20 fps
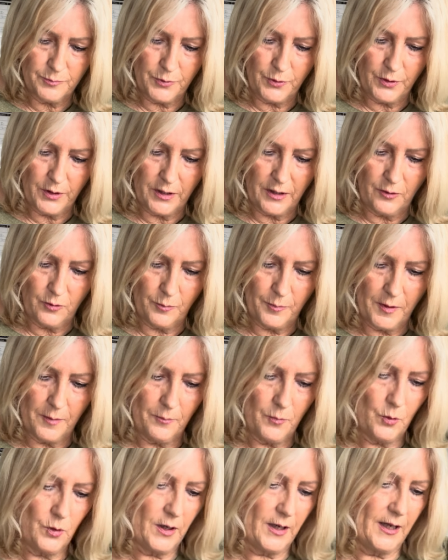putting a little bit
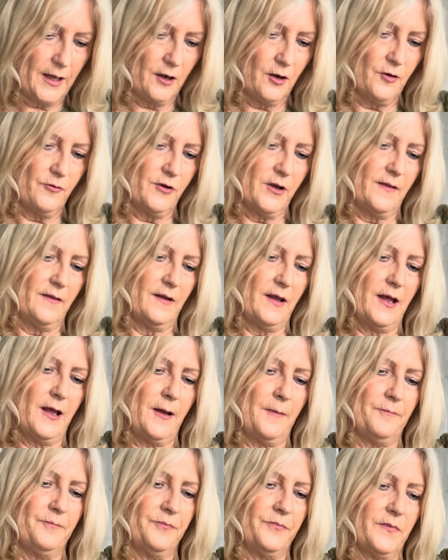more colour in that.